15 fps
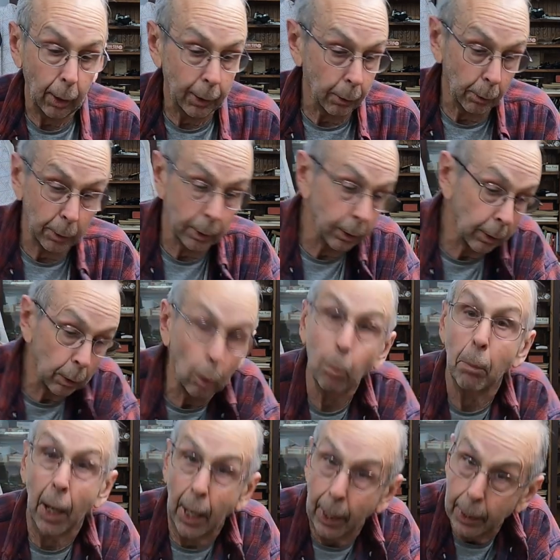you were going to go
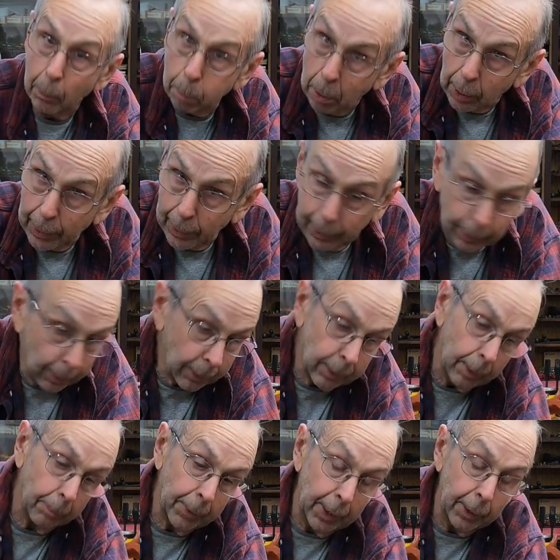buy a plane or
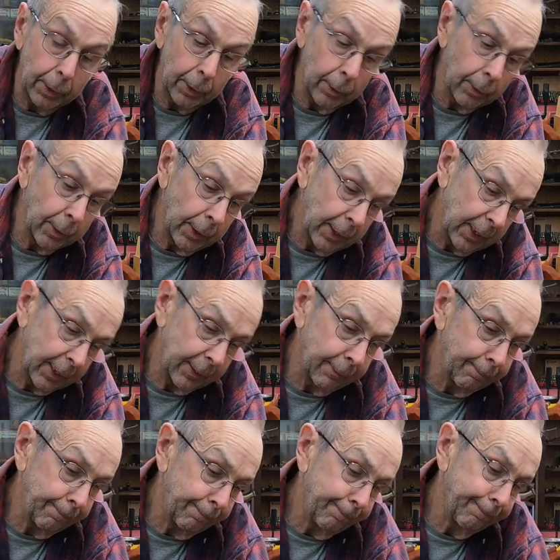something, you know, this is
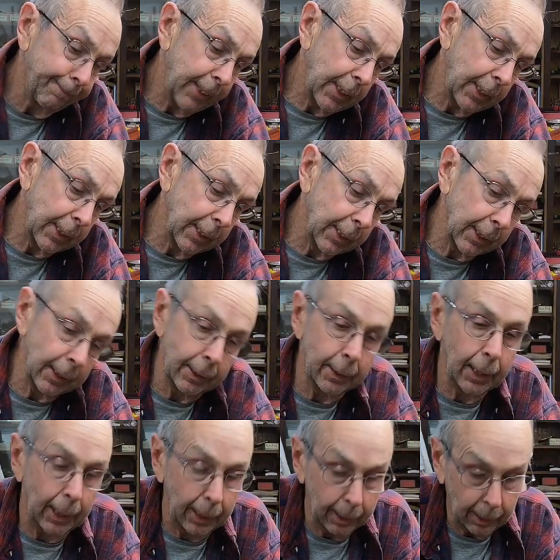a
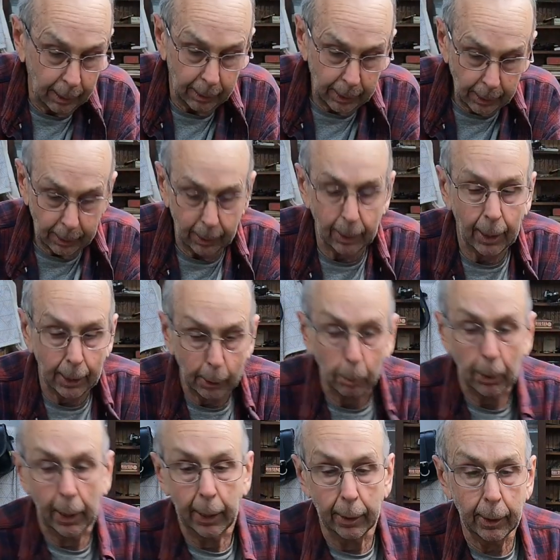nice
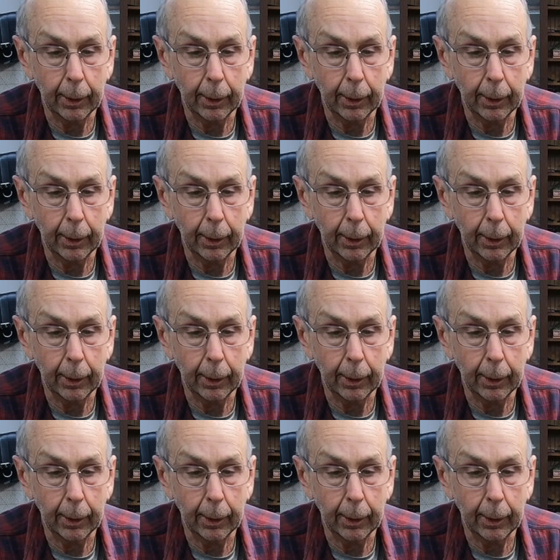plane.